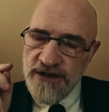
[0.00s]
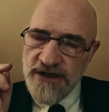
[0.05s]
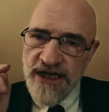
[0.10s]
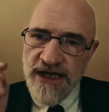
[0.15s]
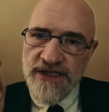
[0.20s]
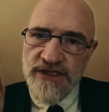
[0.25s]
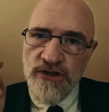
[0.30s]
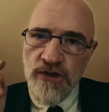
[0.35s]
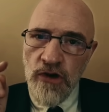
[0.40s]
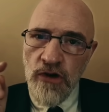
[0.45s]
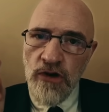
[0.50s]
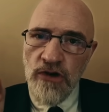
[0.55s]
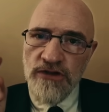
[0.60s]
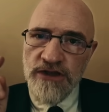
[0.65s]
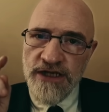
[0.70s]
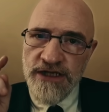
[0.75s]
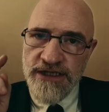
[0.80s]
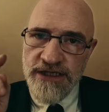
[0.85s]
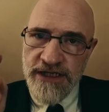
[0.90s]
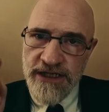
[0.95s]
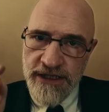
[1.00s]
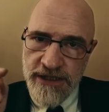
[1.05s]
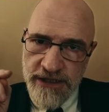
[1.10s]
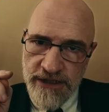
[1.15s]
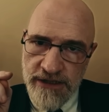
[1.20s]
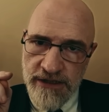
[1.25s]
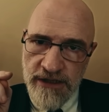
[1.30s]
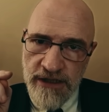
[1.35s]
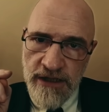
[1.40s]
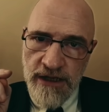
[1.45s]
that's all they
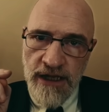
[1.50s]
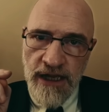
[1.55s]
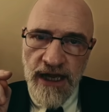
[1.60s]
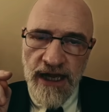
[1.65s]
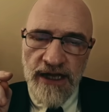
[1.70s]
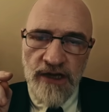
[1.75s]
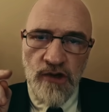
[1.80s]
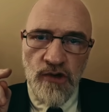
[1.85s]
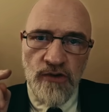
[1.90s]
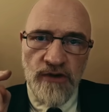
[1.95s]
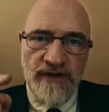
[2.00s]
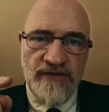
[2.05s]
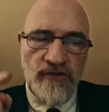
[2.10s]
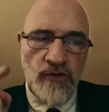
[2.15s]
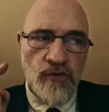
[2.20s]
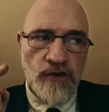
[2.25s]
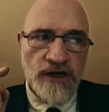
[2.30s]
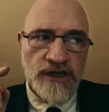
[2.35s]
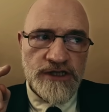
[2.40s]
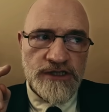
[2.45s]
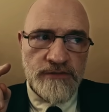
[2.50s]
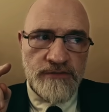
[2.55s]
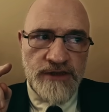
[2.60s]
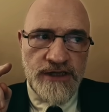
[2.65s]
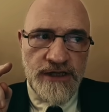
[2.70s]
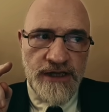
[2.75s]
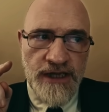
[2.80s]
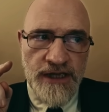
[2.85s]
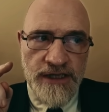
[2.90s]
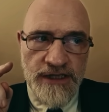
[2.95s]
needed. And whoever wanted to
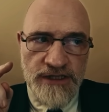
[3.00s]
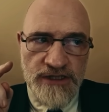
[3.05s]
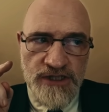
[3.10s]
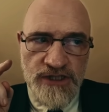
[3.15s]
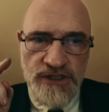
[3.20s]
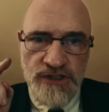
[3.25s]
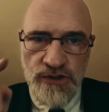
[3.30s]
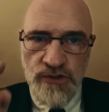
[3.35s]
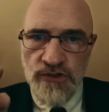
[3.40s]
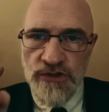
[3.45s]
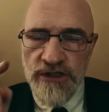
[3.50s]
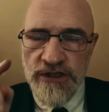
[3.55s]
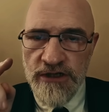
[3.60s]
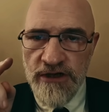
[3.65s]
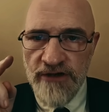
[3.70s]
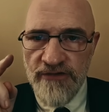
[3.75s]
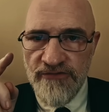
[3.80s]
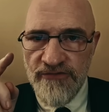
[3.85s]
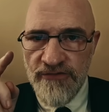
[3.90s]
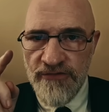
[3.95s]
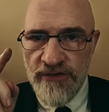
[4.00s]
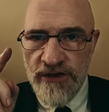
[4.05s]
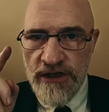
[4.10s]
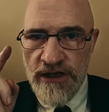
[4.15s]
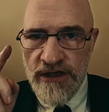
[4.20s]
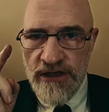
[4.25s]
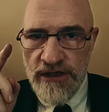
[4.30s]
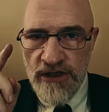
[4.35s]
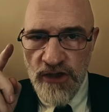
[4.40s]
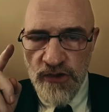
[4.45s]
be a student of
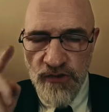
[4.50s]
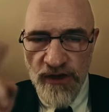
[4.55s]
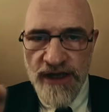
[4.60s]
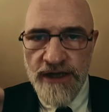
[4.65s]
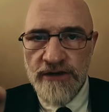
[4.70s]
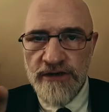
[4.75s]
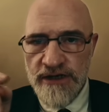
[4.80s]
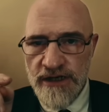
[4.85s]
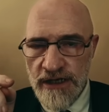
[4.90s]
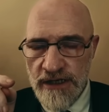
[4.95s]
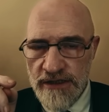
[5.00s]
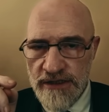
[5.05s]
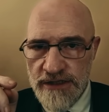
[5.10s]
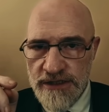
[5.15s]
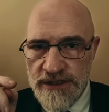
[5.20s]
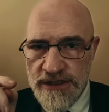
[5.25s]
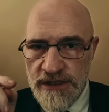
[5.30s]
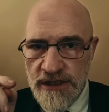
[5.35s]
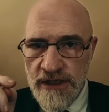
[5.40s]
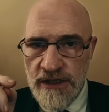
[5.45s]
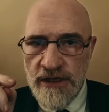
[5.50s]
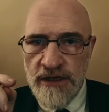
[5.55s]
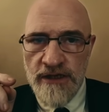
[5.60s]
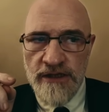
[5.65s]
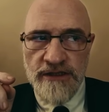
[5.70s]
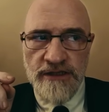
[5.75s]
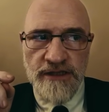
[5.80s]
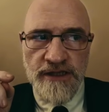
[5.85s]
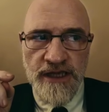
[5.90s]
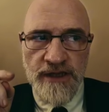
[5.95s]
greater knowledge,
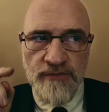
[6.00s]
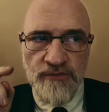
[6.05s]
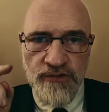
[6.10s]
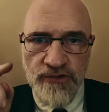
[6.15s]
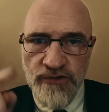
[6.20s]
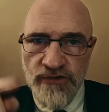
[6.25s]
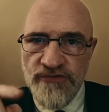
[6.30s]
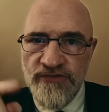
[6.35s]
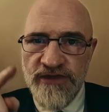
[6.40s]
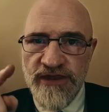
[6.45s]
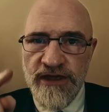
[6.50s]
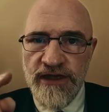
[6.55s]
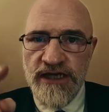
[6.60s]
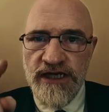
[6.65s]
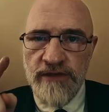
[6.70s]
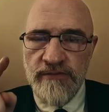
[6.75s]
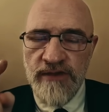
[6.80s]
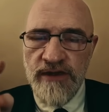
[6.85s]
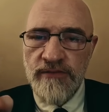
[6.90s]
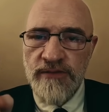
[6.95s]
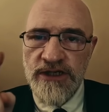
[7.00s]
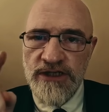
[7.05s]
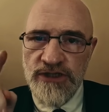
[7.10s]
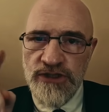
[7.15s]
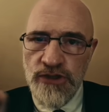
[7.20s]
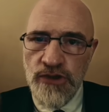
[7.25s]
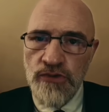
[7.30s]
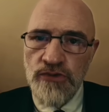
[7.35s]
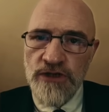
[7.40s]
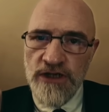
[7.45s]
then they proved their
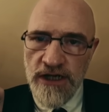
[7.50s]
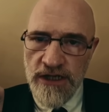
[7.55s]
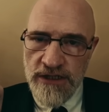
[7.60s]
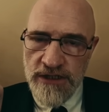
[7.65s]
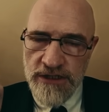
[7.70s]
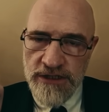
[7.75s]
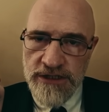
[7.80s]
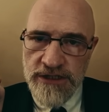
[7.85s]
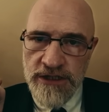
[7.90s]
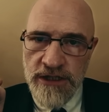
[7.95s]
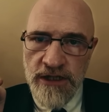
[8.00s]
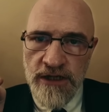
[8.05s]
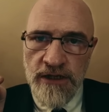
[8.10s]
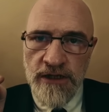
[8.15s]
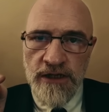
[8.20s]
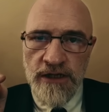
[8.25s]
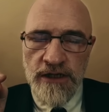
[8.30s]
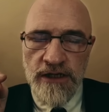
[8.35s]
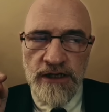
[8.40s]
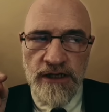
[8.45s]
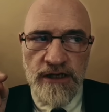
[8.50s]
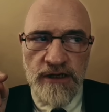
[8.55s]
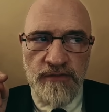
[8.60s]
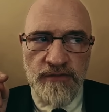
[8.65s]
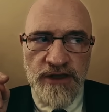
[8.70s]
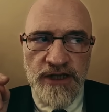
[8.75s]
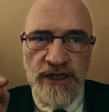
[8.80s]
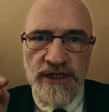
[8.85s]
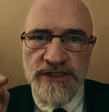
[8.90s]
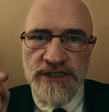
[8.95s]
commitment to knowledge
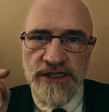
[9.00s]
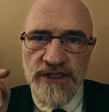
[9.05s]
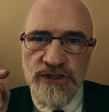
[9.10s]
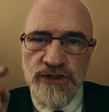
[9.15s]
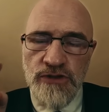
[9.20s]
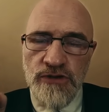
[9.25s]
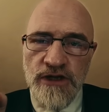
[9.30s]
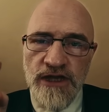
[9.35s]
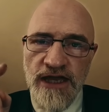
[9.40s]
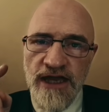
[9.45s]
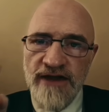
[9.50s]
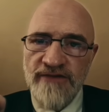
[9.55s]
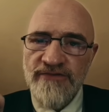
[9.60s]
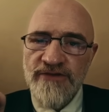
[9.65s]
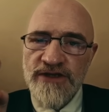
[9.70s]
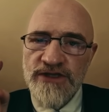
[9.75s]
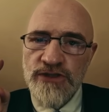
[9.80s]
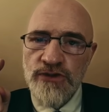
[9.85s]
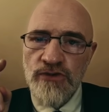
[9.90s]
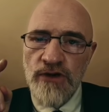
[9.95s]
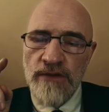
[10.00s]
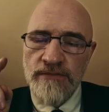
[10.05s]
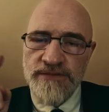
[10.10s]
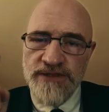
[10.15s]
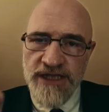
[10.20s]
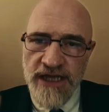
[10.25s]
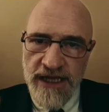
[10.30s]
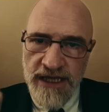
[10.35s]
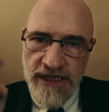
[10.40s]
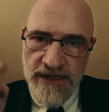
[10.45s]
because it took effort to
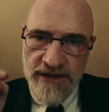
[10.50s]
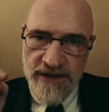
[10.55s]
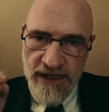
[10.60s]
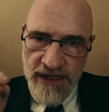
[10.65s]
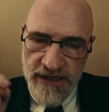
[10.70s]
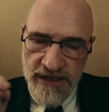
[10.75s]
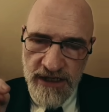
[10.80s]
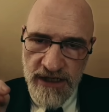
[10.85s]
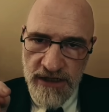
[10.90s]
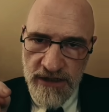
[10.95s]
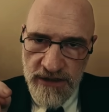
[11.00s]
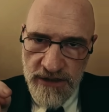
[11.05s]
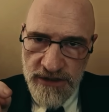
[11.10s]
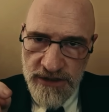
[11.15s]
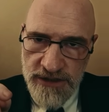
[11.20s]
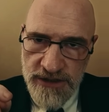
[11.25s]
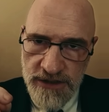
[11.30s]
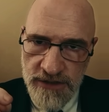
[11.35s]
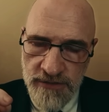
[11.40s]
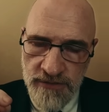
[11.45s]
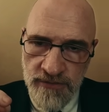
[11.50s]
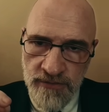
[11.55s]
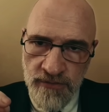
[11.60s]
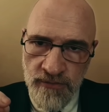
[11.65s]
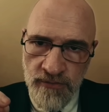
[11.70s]
obtain that knowledge.